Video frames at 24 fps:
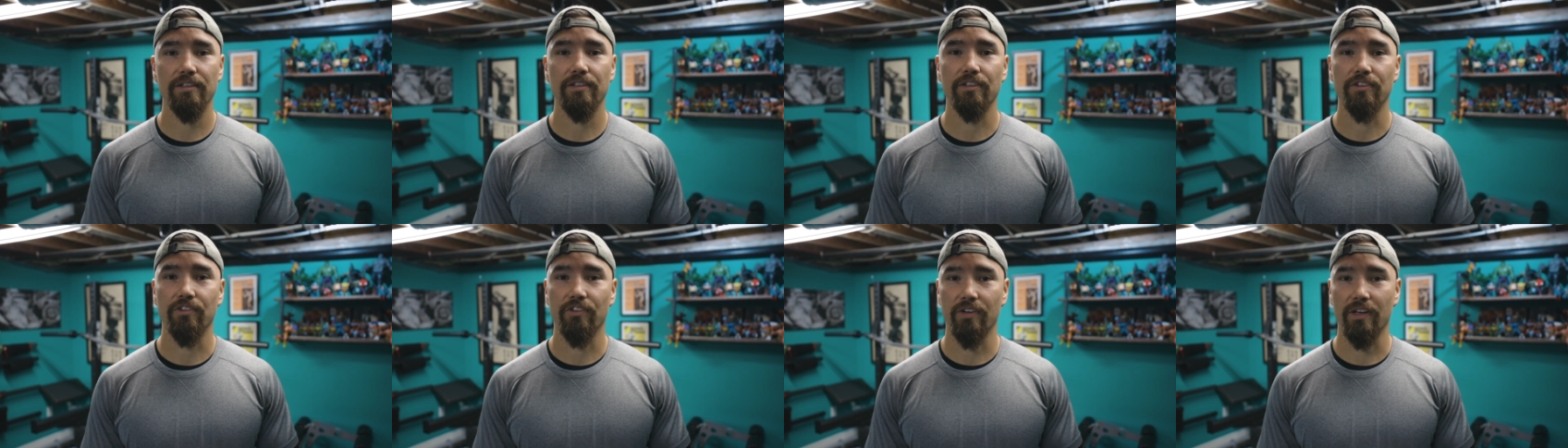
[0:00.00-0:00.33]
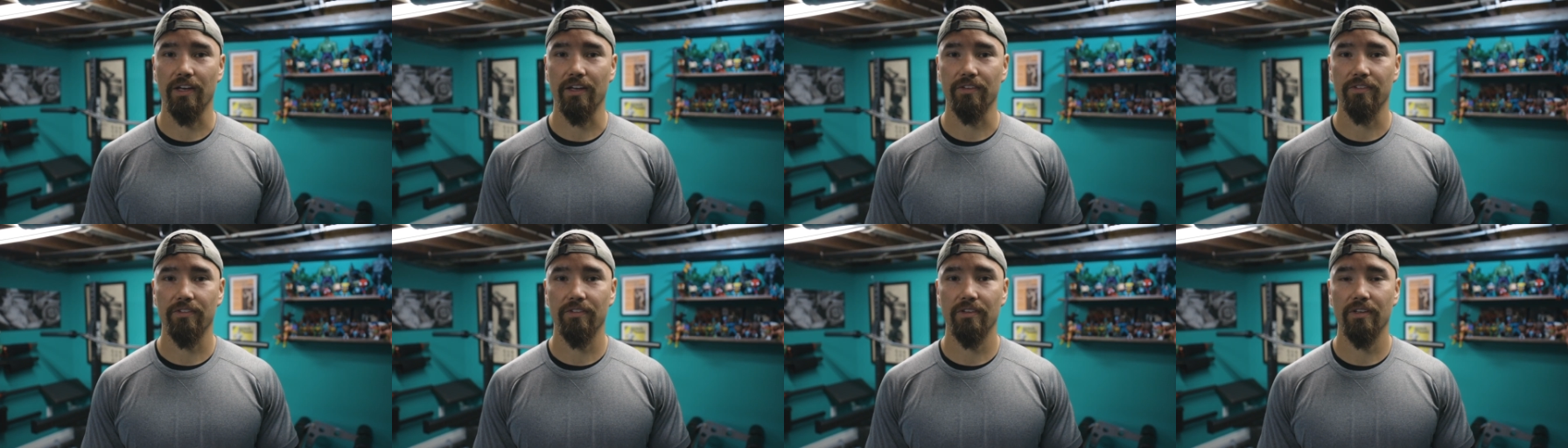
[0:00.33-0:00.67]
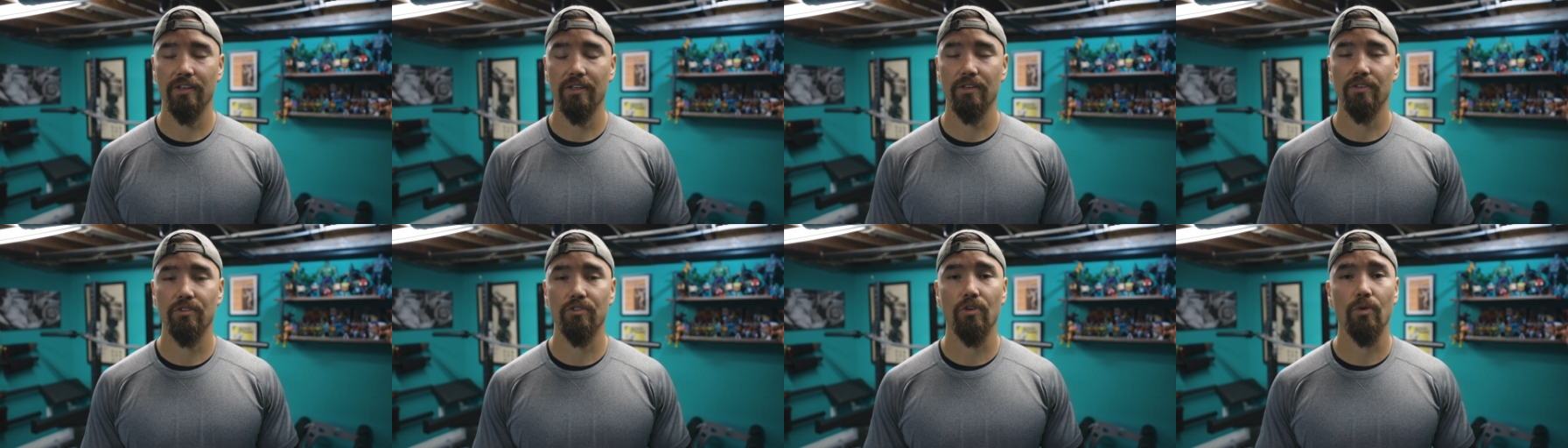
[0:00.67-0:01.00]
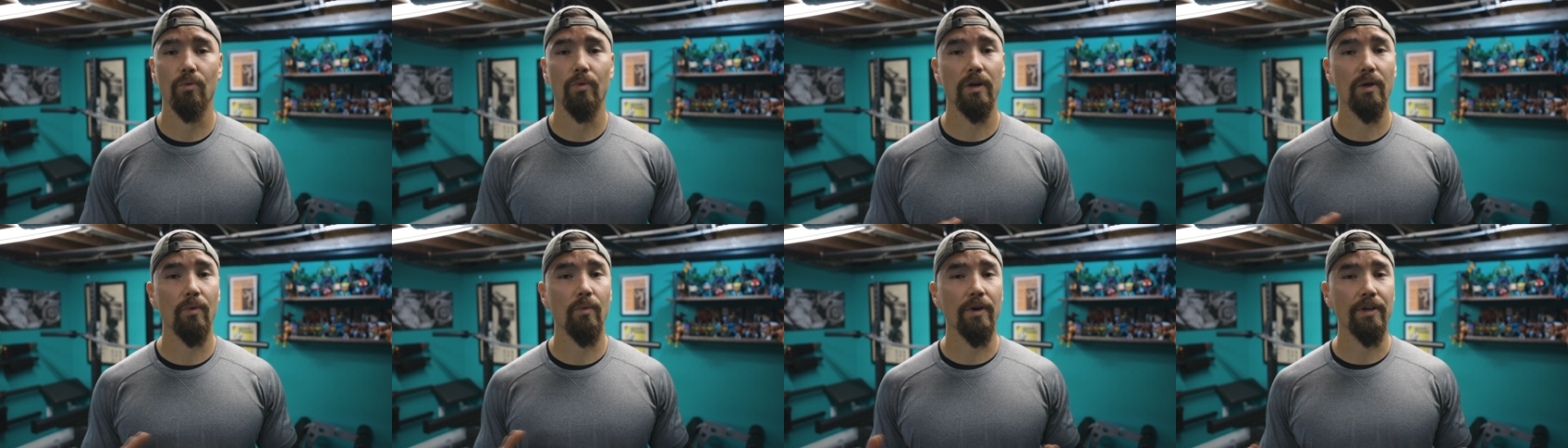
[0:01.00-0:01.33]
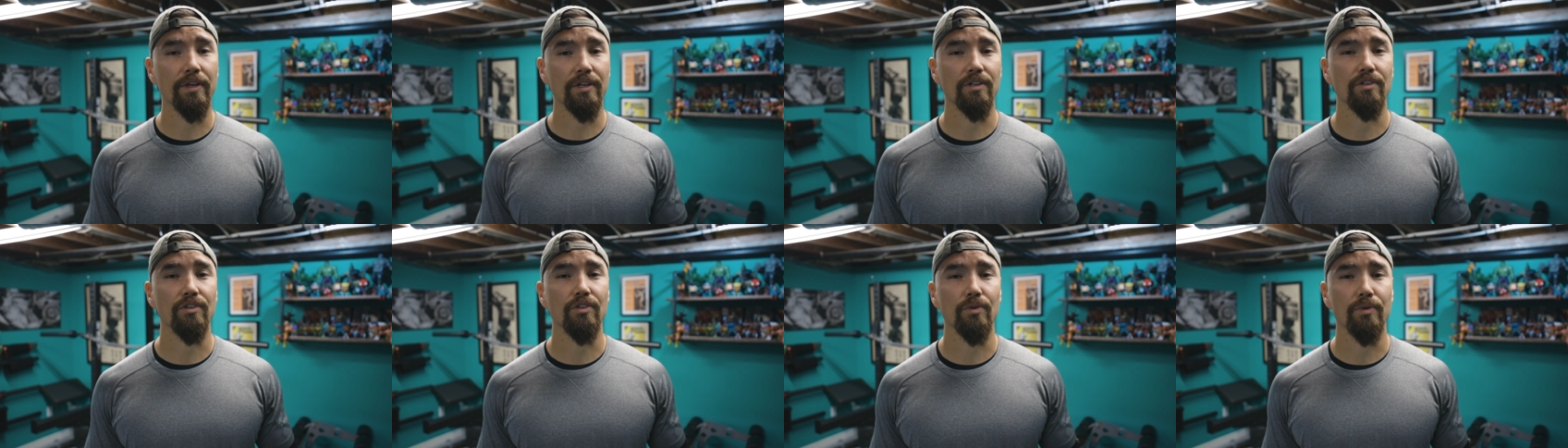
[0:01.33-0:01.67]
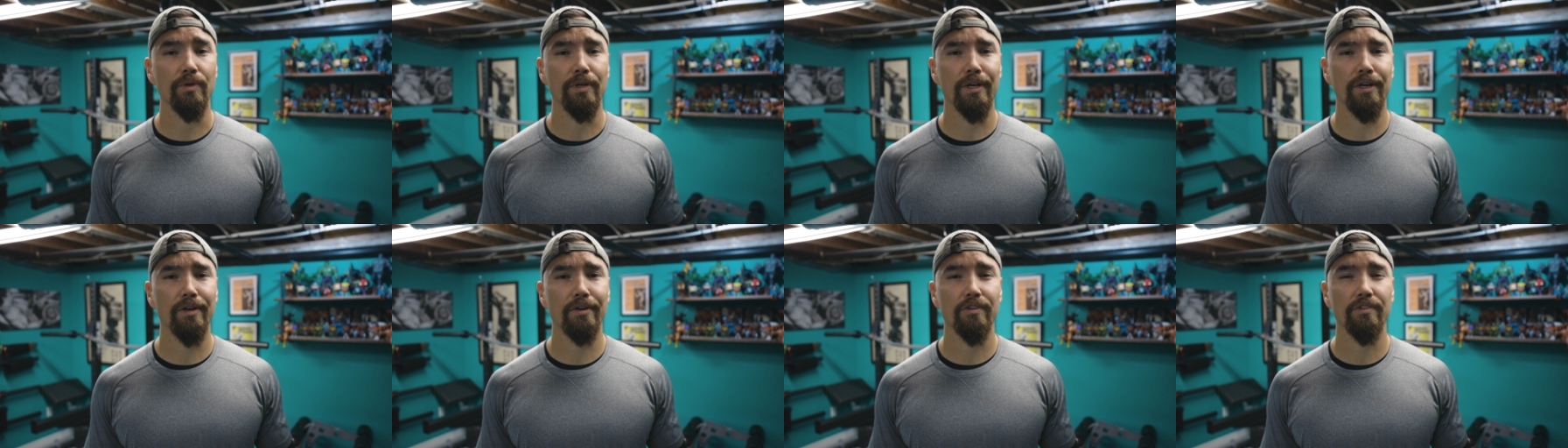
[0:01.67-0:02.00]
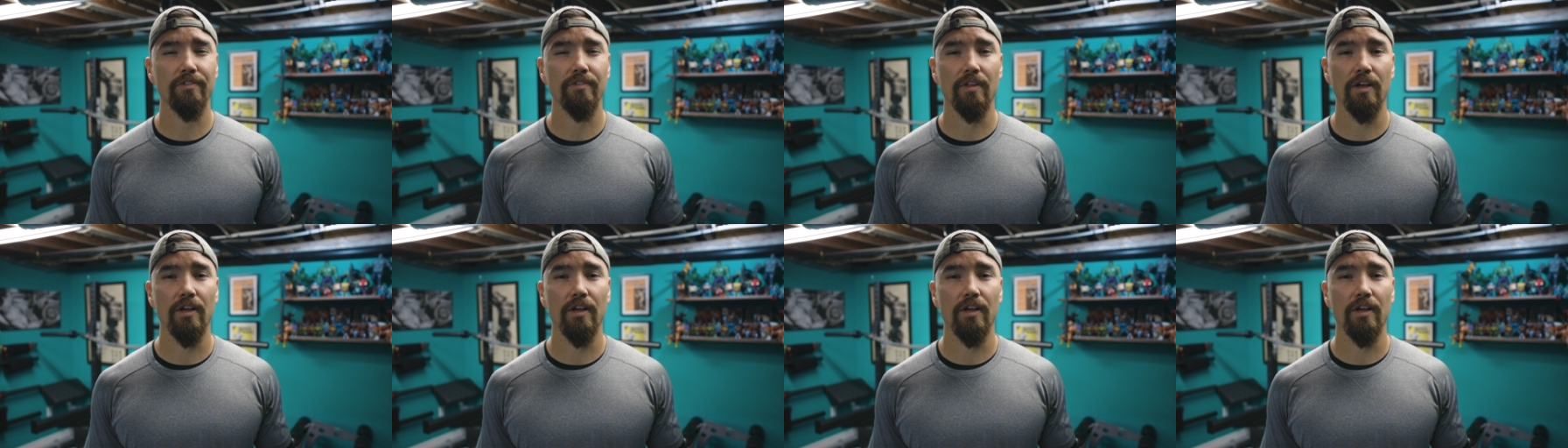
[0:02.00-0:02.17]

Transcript: to chest. So what I want you to do here is